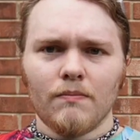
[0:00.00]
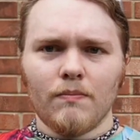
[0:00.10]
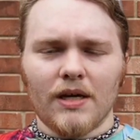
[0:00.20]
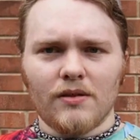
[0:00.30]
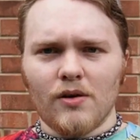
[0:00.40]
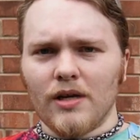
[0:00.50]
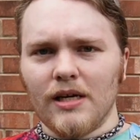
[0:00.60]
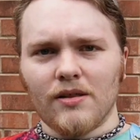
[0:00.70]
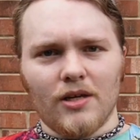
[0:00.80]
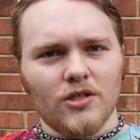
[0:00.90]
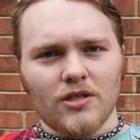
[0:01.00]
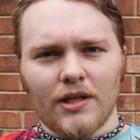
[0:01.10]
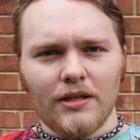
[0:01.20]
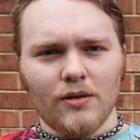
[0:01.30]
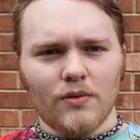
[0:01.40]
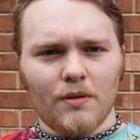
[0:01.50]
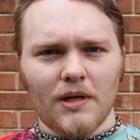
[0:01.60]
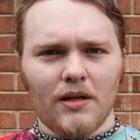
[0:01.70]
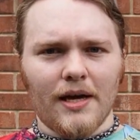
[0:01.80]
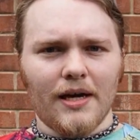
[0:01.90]
because you can easily just clean this with
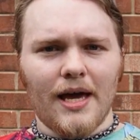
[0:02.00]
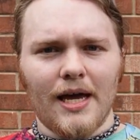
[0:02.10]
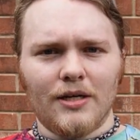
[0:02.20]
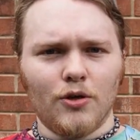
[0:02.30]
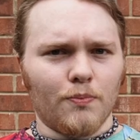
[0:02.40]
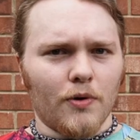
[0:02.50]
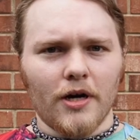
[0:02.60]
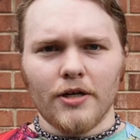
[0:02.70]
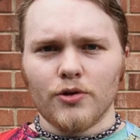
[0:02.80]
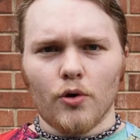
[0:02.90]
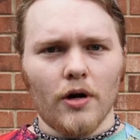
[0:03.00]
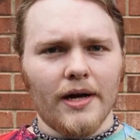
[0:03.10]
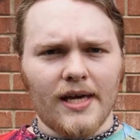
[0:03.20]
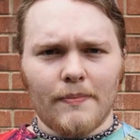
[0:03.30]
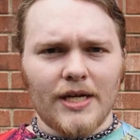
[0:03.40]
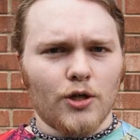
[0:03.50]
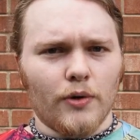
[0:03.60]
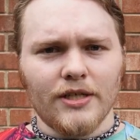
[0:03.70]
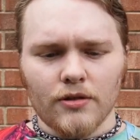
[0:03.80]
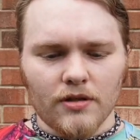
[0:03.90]
something like a toothbrush or like a magic
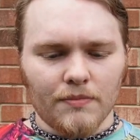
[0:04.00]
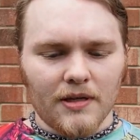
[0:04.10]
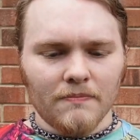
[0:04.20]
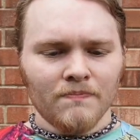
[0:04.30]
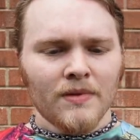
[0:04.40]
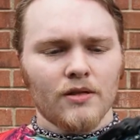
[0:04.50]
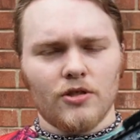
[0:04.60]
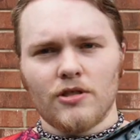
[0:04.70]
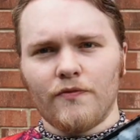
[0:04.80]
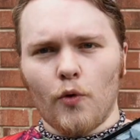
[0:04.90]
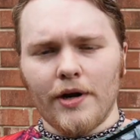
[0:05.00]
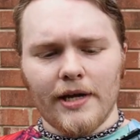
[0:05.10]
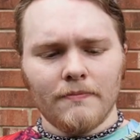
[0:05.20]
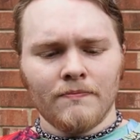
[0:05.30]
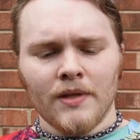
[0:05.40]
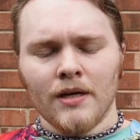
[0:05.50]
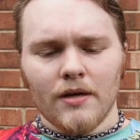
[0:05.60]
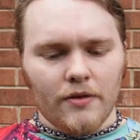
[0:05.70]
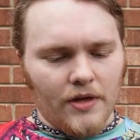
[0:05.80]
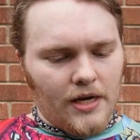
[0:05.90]
eraser or something, just avoiding
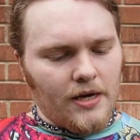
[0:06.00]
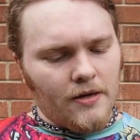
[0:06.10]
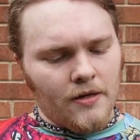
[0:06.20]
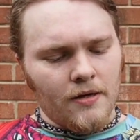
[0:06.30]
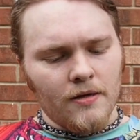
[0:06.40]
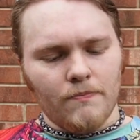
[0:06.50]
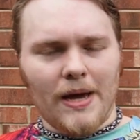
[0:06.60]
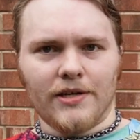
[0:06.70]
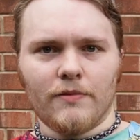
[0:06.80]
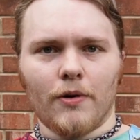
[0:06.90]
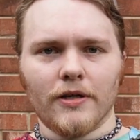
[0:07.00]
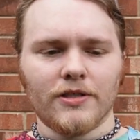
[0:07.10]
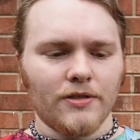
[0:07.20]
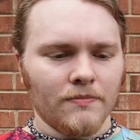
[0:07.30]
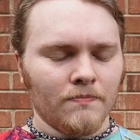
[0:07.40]
the painted parts.